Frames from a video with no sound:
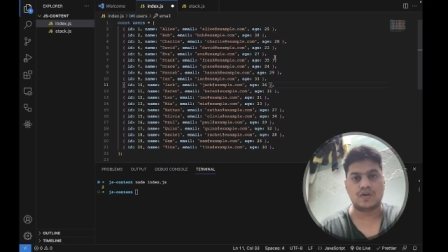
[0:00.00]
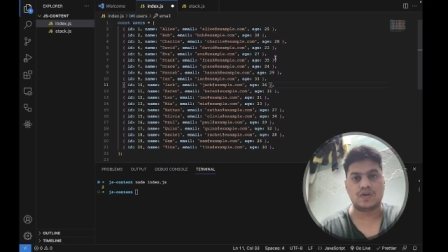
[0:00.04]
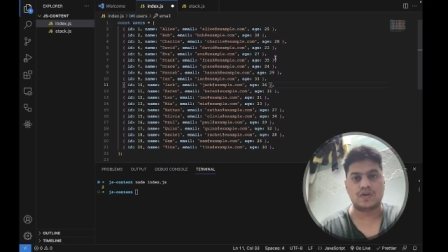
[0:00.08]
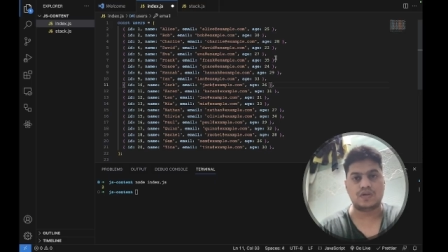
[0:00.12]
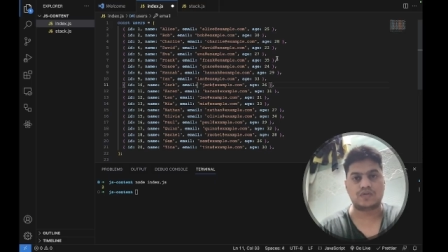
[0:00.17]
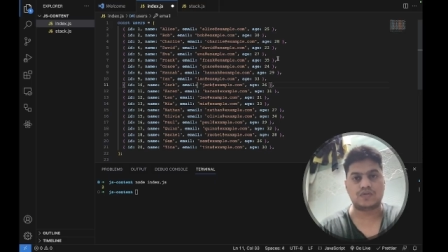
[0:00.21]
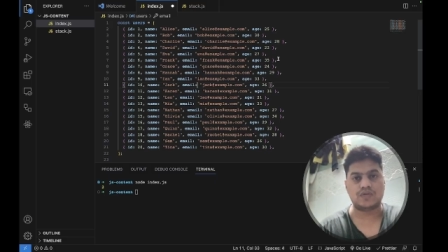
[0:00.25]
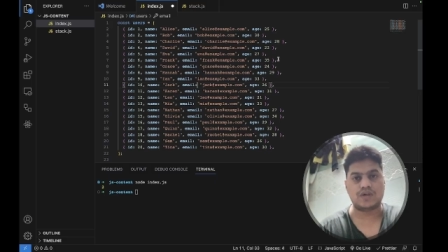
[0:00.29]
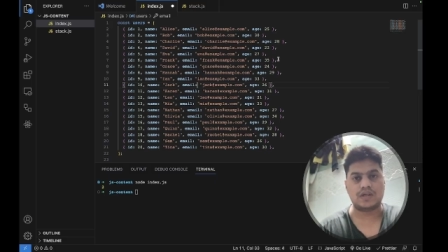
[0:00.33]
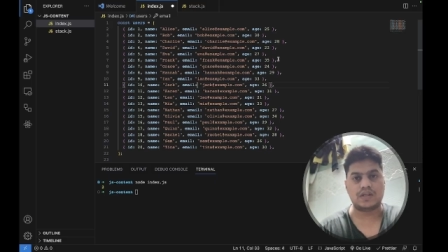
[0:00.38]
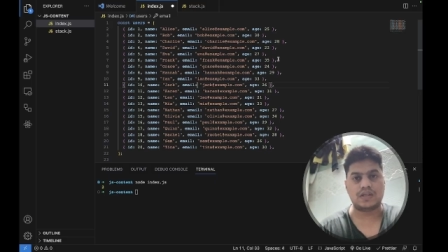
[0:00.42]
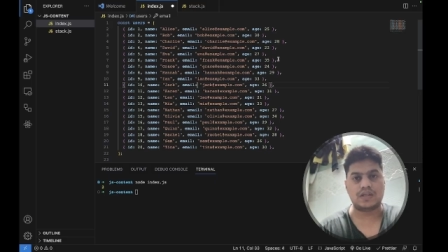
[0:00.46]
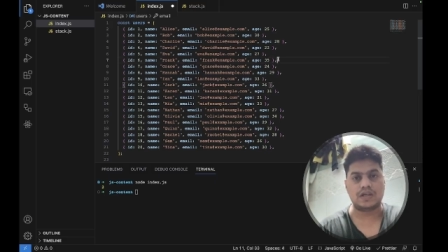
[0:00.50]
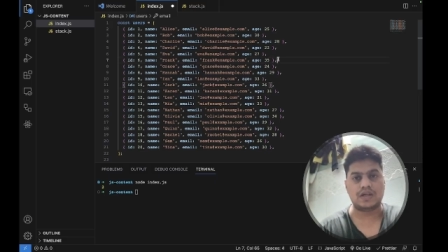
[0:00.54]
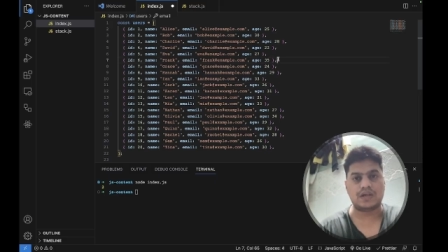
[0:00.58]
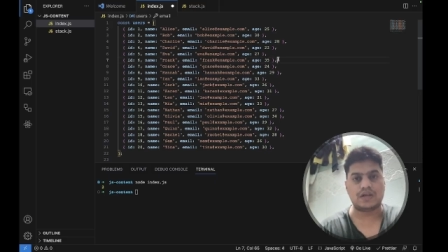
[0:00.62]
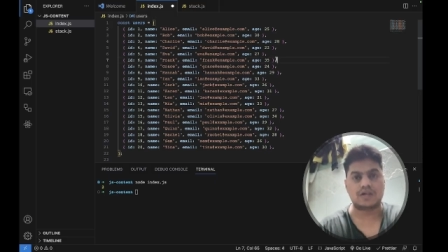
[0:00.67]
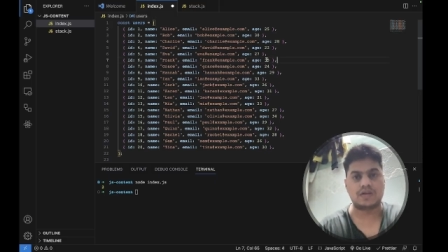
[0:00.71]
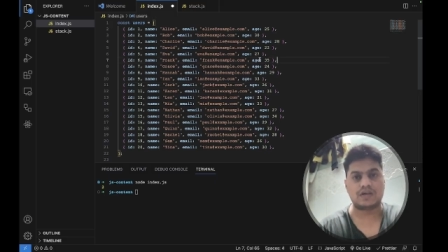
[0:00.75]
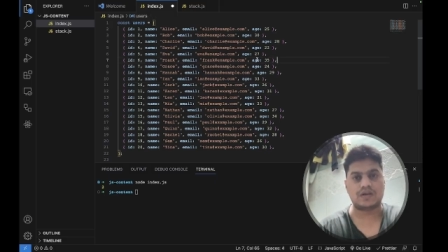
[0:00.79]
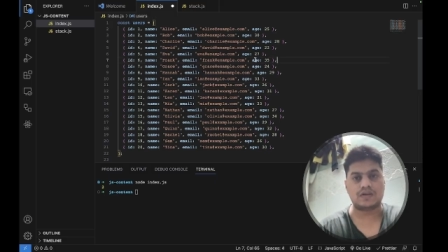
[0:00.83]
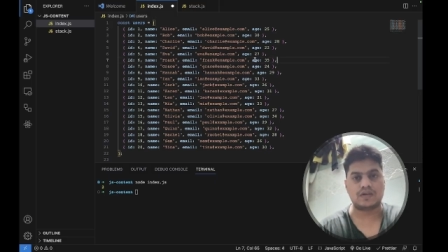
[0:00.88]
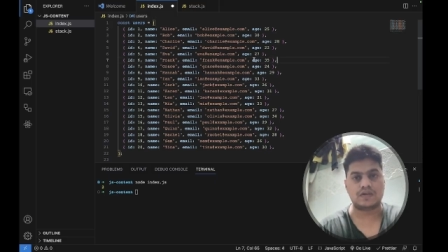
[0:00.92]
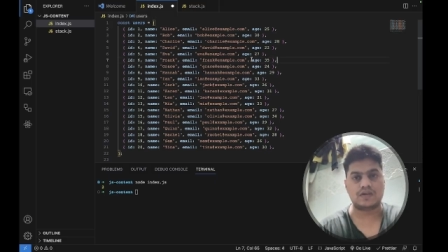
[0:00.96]
So I
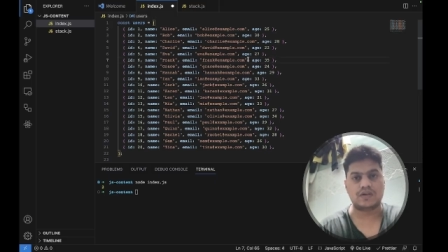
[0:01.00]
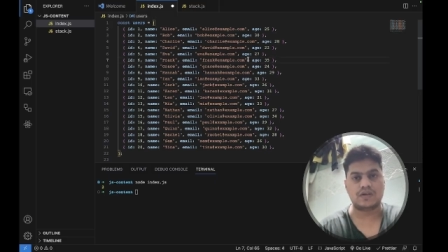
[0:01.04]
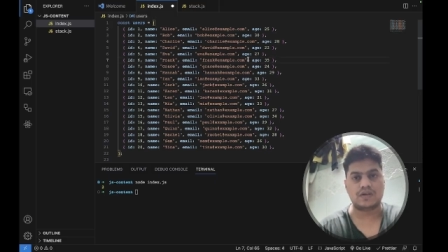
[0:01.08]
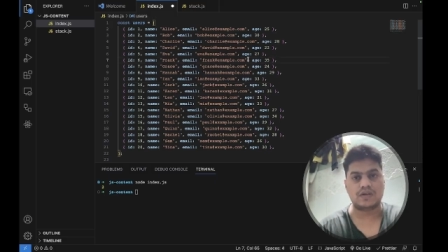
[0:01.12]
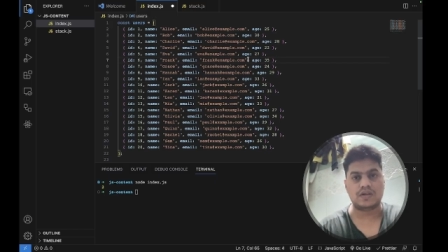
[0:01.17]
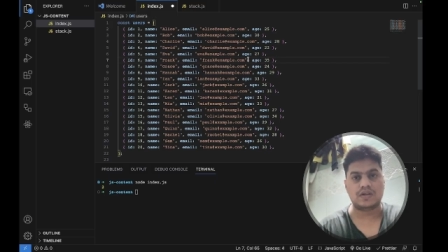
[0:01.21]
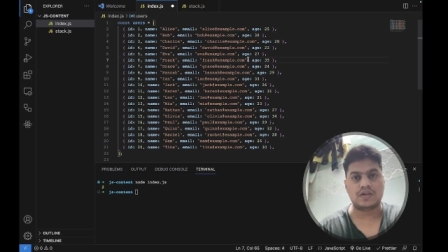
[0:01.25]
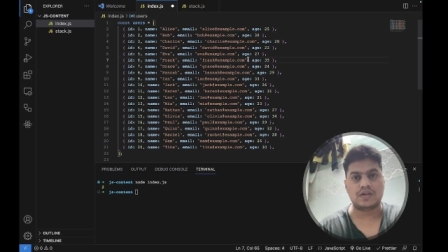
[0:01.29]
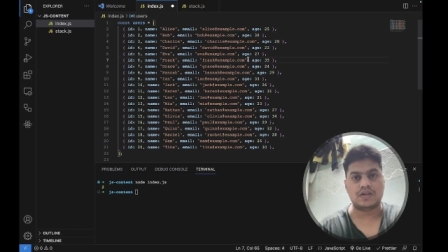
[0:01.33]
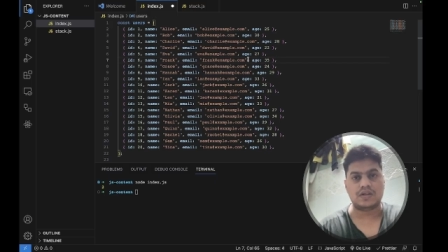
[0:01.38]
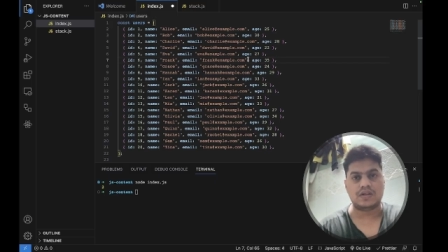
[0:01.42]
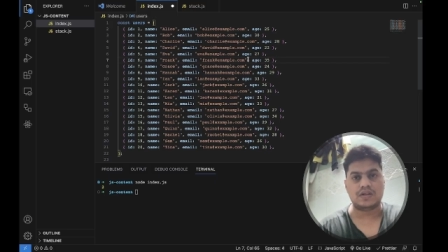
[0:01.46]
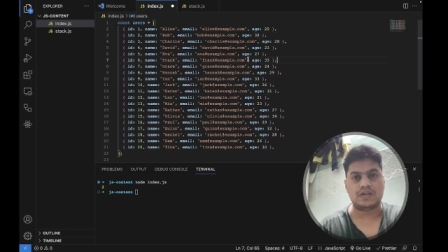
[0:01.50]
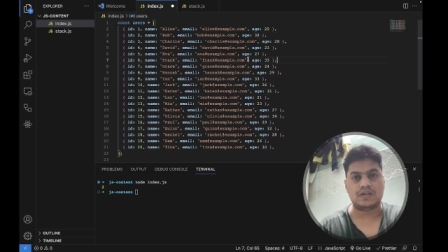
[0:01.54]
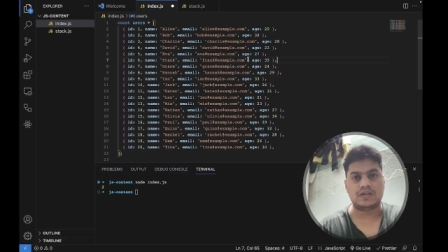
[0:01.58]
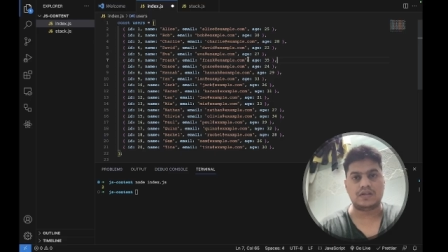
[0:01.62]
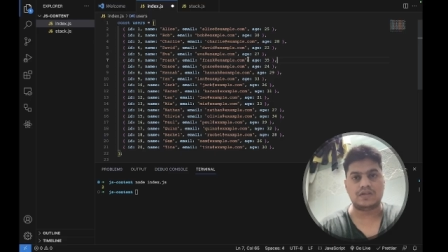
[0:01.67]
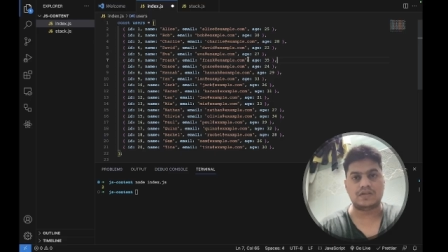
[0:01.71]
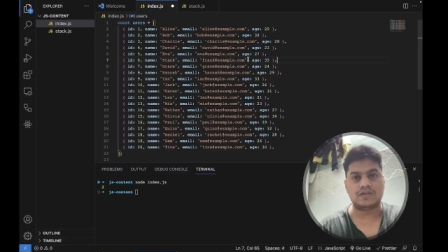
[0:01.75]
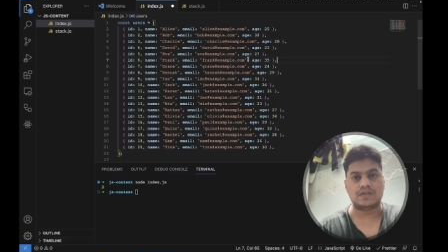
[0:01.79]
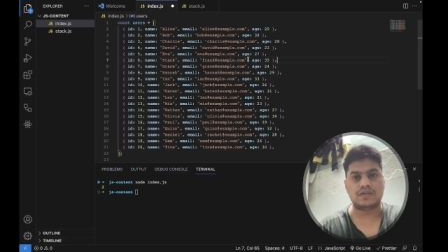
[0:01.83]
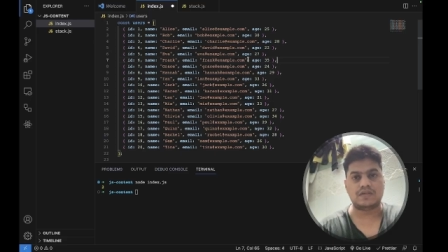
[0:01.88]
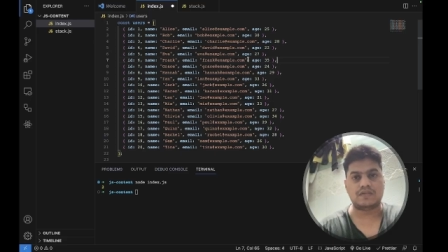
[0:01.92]
think this is